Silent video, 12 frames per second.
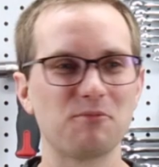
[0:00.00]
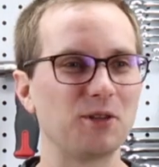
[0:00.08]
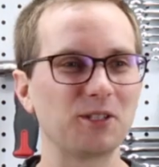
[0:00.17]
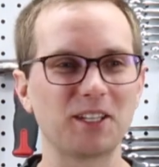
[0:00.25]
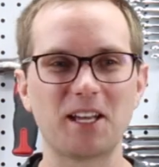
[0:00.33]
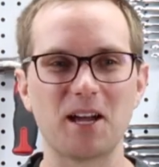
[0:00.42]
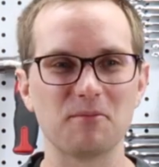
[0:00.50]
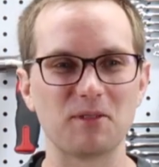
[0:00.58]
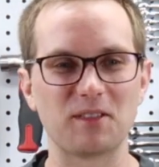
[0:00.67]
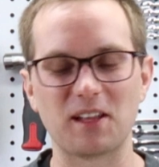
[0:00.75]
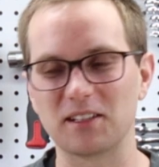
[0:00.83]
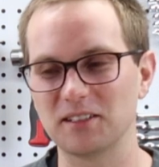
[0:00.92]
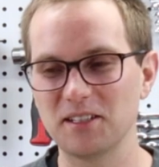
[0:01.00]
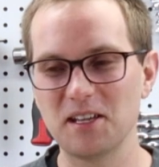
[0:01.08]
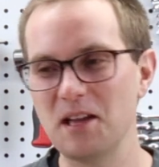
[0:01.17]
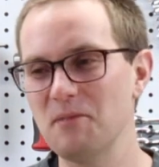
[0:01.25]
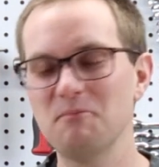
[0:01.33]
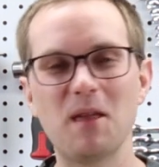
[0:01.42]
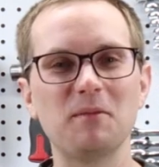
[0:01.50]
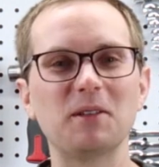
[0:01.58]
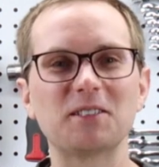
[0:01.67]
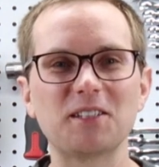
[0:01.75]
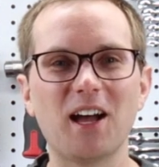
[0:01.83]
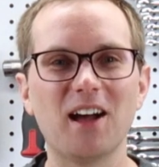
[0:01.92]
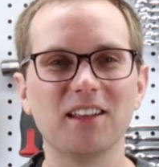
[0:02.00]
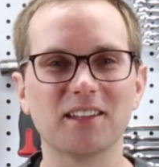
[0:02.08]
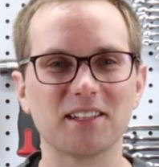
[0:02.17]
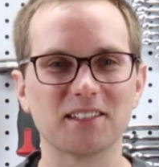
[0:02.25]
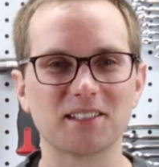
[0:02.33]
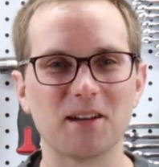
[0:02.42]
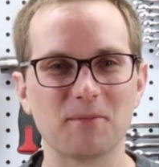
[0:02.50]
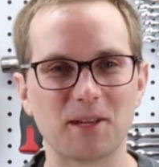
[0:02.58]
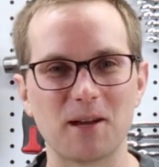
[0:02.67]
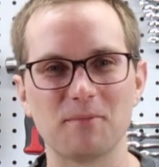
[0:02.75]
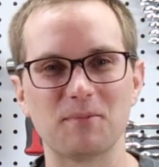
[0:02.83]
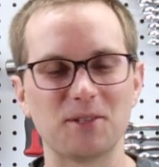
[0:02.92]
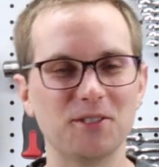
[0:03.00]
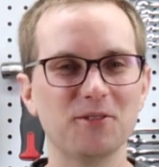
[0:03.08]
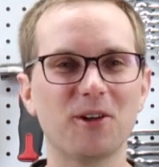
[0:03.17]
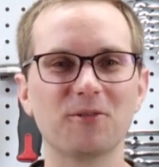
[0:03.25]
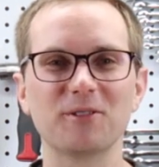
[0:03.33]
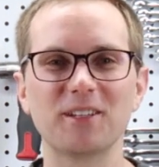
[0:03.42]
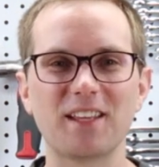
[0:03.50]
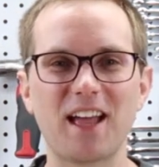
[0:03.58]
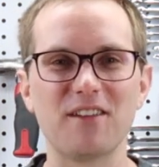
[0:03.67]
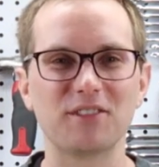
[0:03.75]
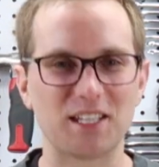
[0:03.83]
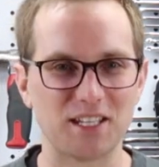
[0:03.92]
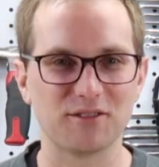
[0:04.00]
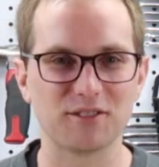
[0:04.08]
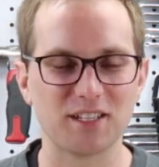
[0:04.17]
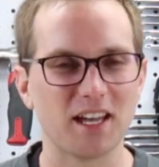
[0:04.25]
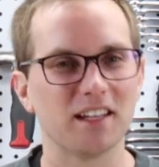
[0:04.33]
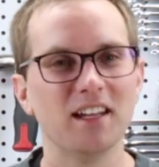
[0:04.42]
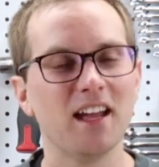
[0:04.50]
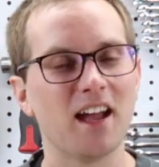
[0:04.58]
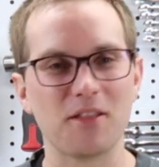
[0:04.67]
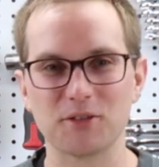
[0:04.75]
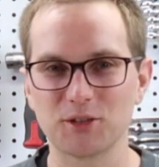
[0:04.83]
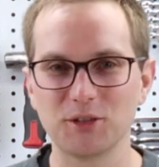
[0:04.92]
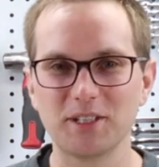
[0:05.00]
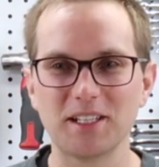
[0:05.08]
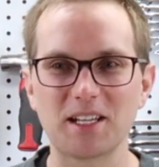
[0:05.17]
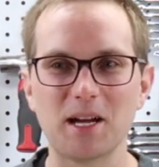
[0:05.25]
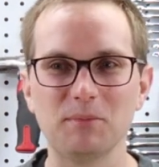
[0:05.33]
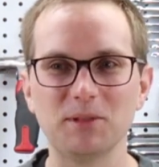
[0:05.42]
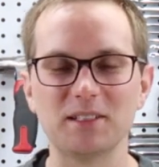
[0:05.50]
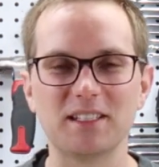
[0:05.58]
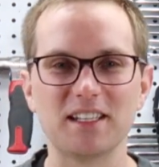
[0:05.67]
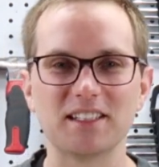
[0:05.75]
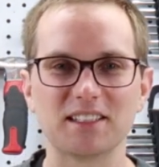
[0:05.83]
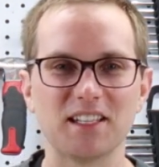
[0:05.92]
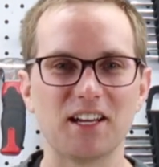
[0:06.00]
Purely hypothetically, maybe it's the holidays coming up, and you don't really have a gift yet, and there's only a couple of days